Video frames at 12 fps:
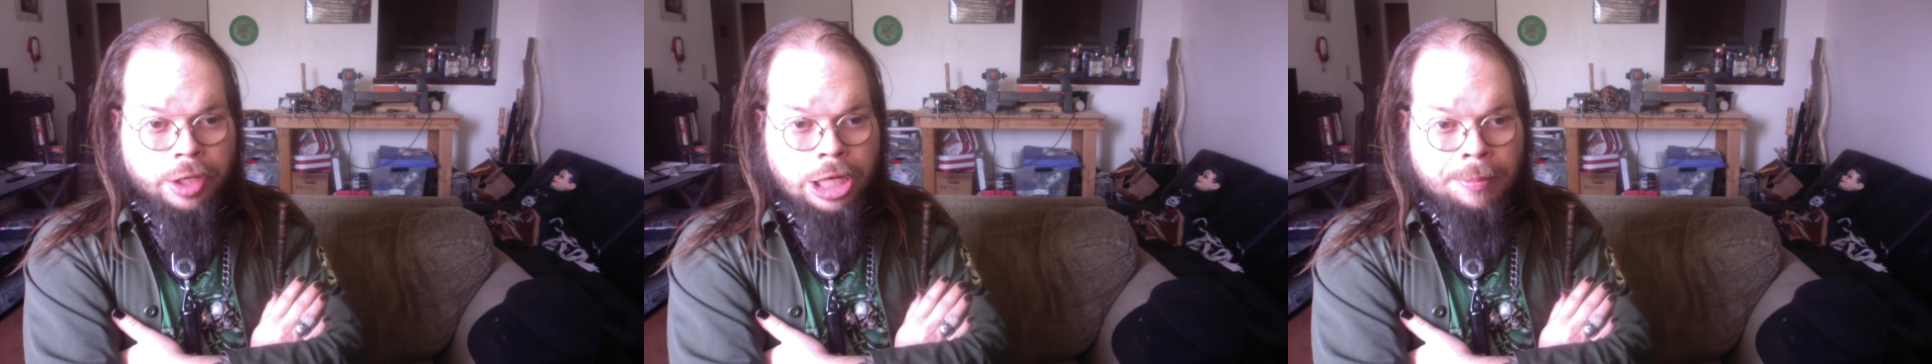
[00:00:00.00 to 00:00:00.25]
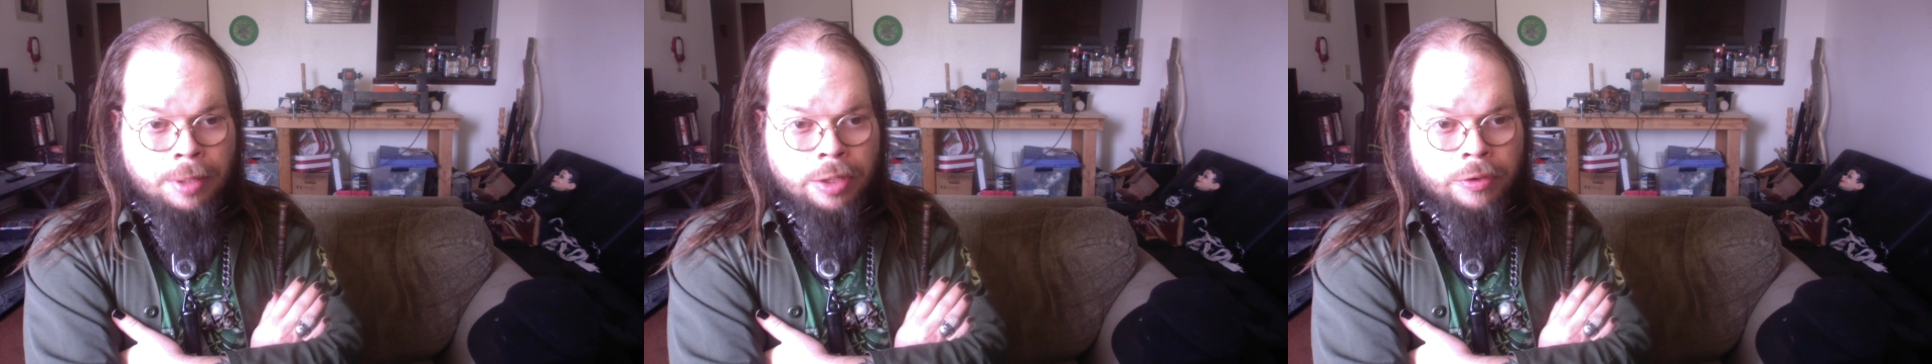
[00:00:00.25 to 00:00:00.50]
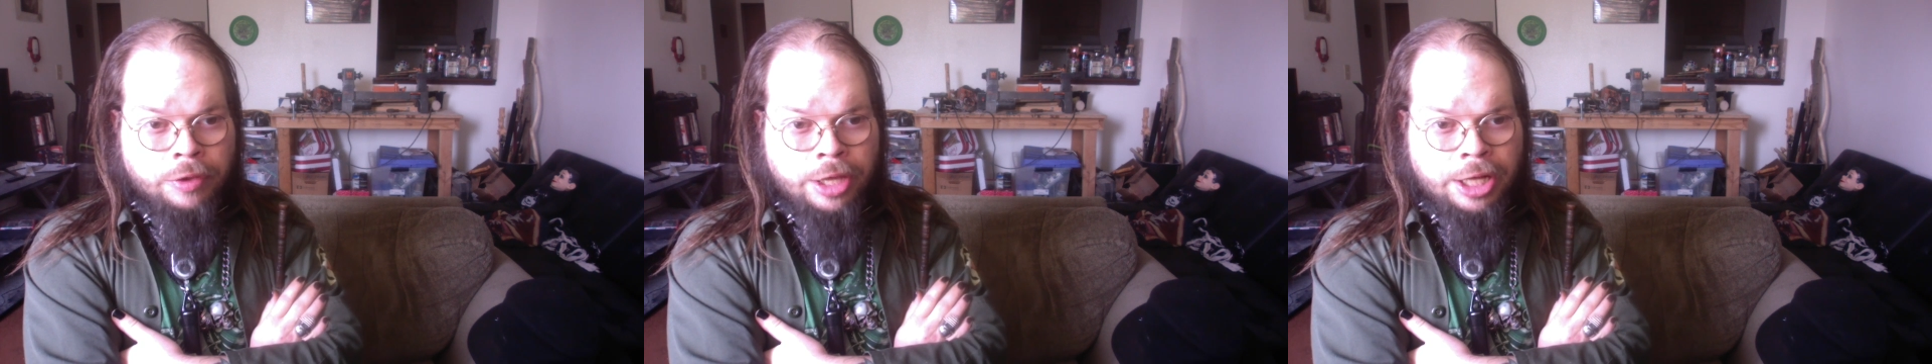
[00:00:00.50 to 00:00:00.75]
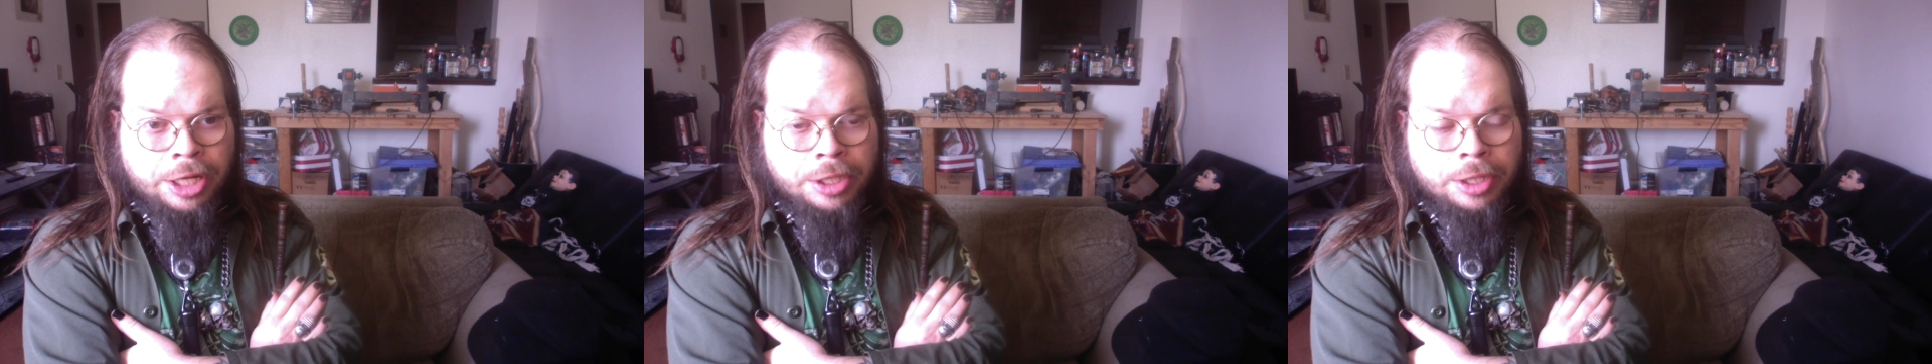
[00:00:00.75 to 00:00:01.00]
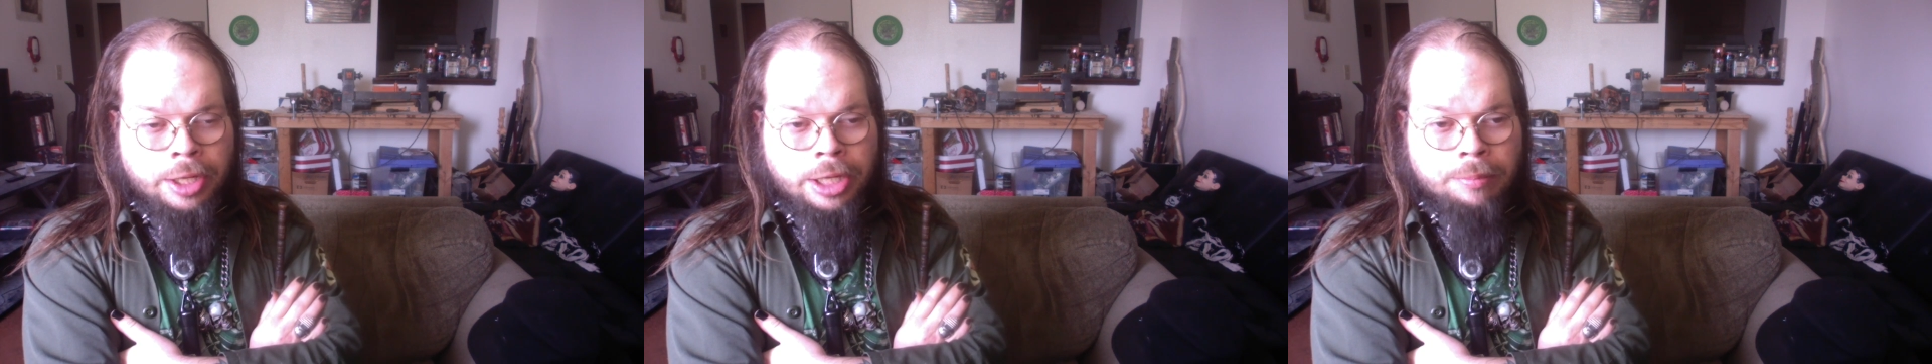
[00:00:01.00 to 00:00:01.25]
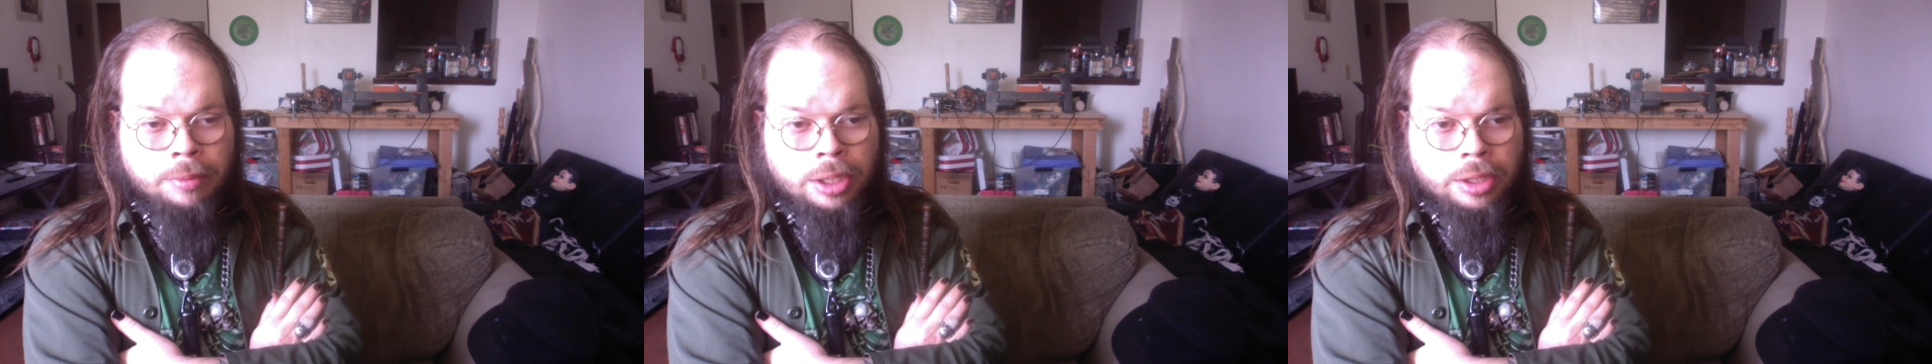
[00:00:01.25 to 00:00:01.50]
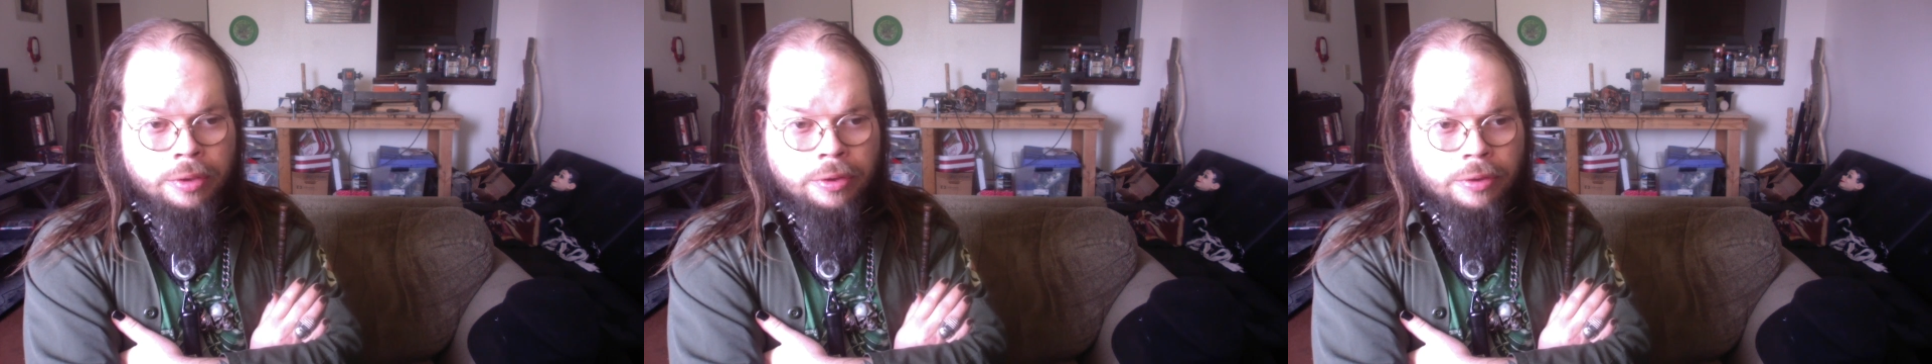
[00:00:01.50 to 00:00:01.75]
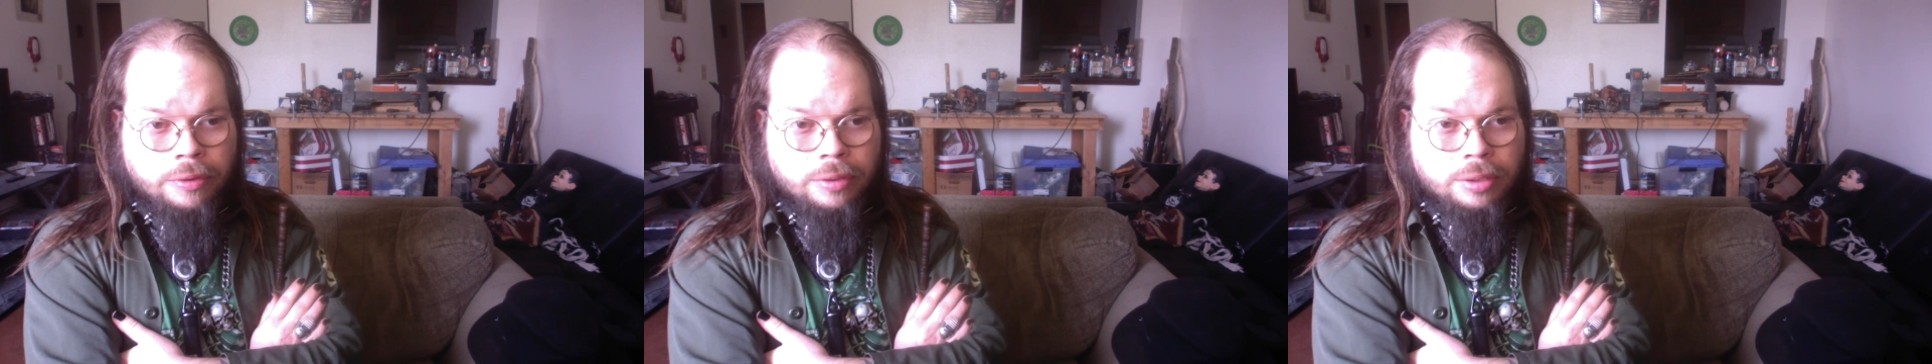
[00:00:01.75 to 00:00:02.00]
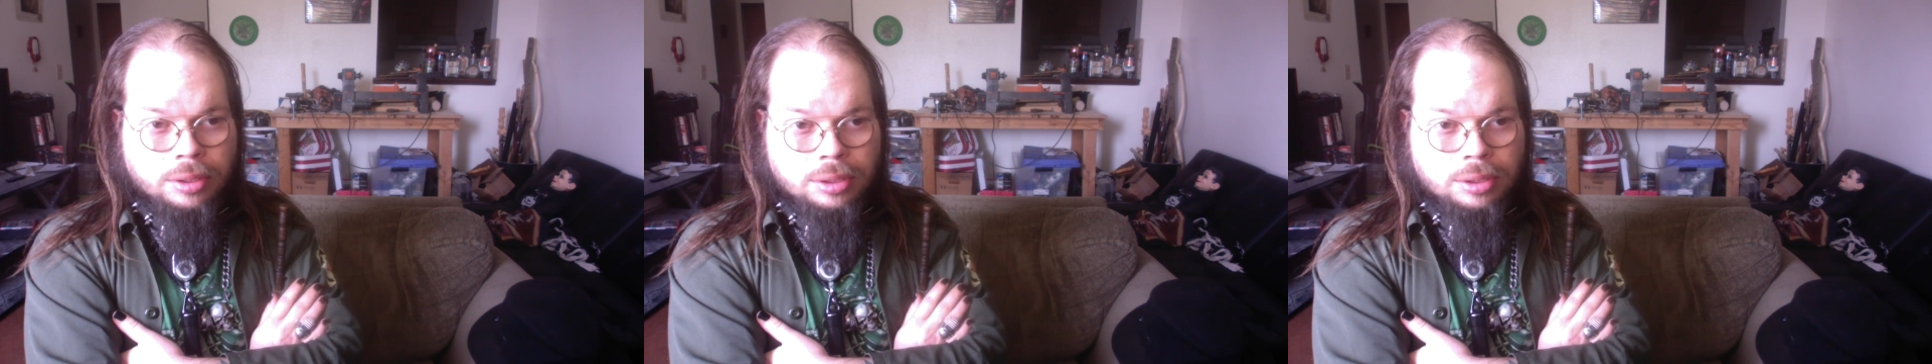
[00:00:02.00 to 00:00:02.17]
come out dead in nine months.